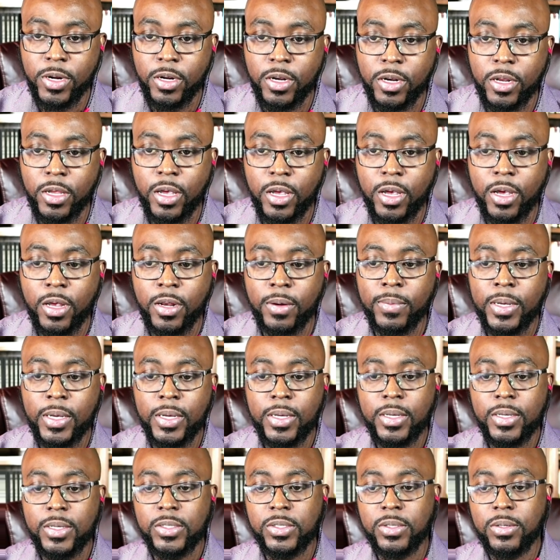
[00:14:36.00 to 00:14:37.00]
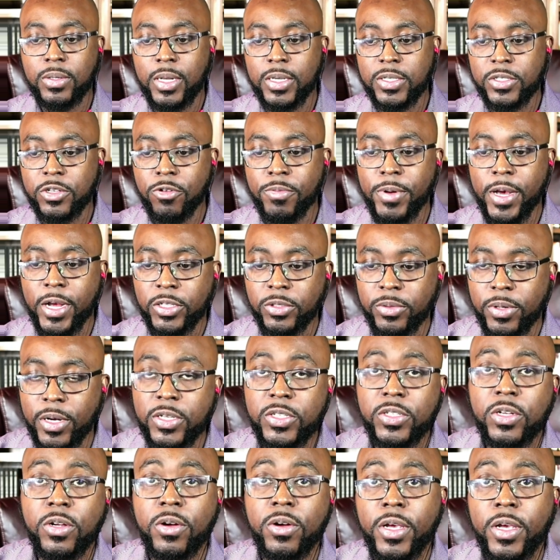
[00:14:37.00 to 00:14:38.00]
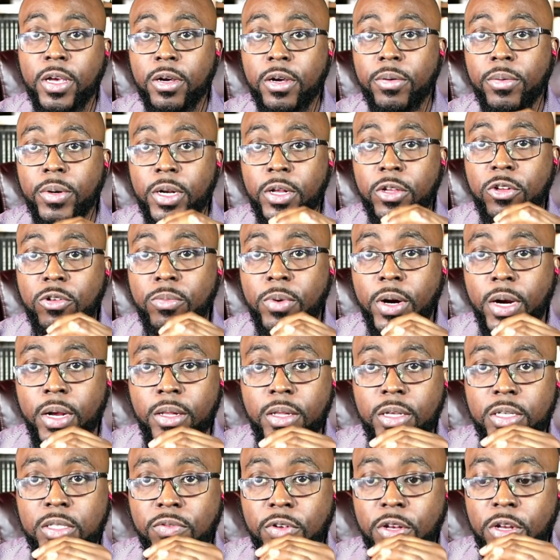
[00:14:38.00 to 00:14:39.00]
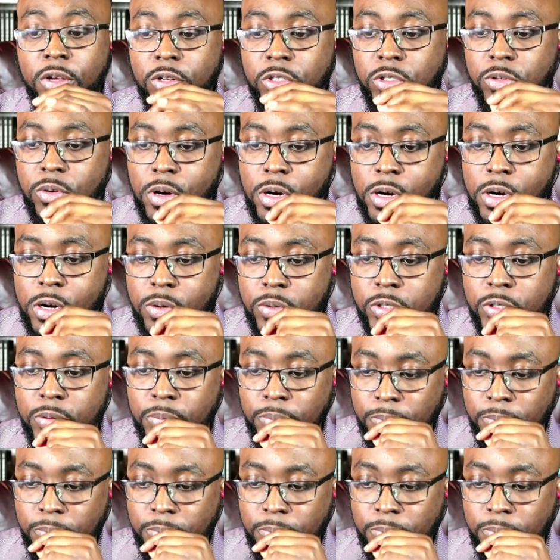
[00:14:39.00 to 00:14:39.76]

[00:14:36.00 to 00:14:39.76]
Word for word: again. So let's go back to our song here. We need to bring this video to a close.